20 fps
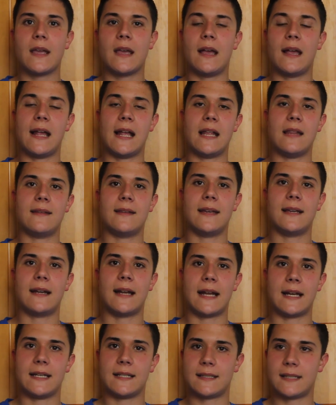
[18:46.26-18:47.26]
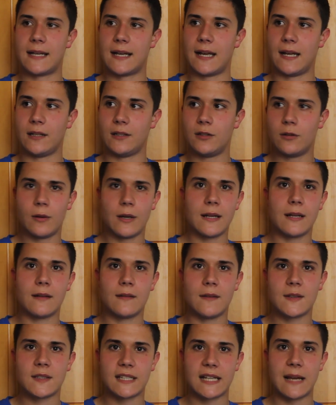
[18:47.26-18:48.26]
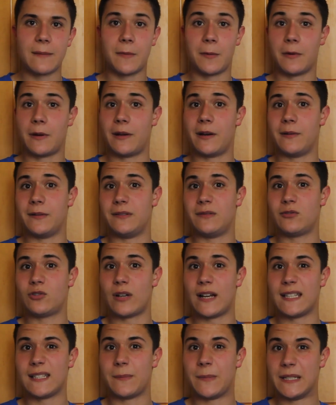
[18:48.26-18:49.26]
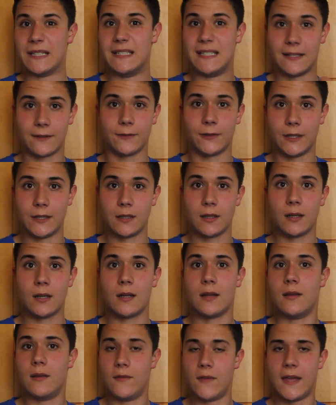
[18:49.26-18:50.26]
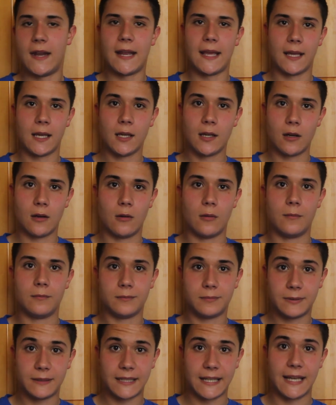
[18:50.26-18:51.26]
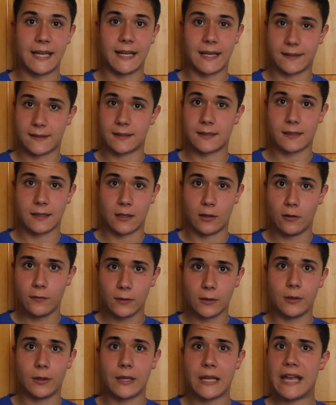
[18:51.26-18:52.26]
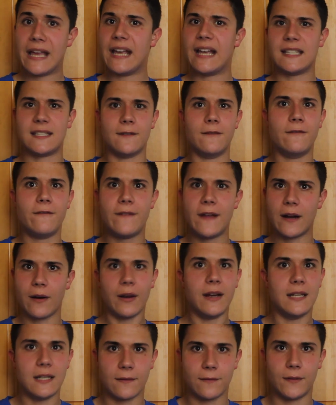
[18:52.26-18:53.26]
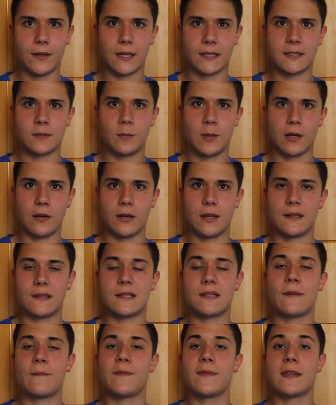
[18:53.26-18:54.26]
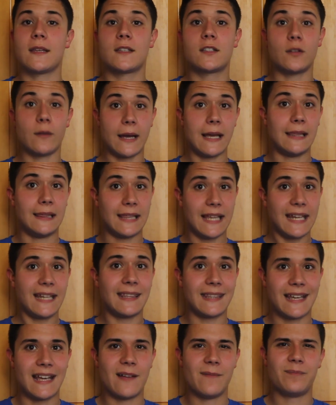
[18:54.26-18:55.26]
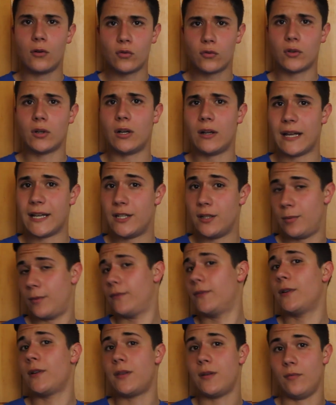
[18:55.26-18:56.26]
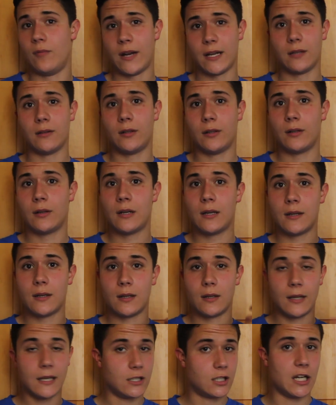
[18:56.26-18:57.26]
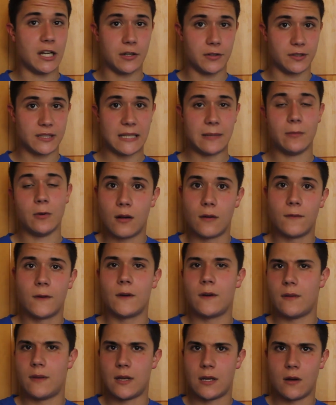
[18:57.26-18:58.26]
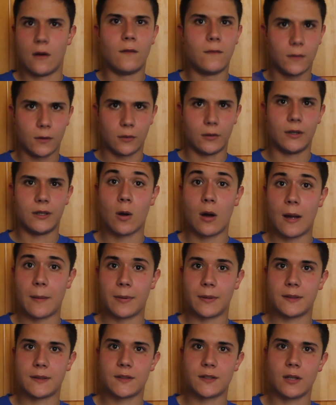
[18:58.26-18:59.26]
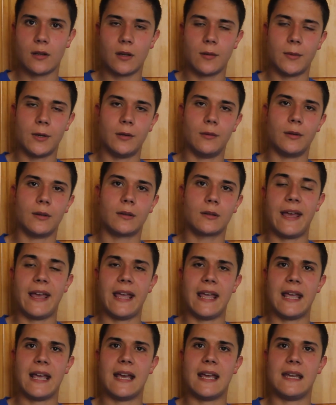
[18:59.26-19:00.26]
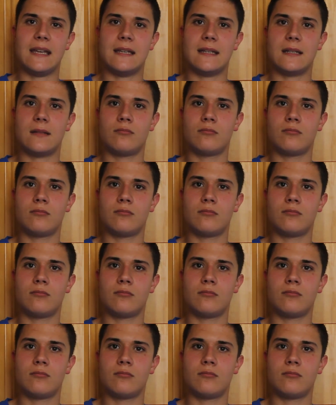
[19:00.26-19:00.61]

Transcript: and then I decide, you know what, this time I want to try something different, then I can go play against an Overlord. It's a very different experience. So I like that. Overall, I do prefer the regular Enchanters game over the Overlord Pop solo mode, and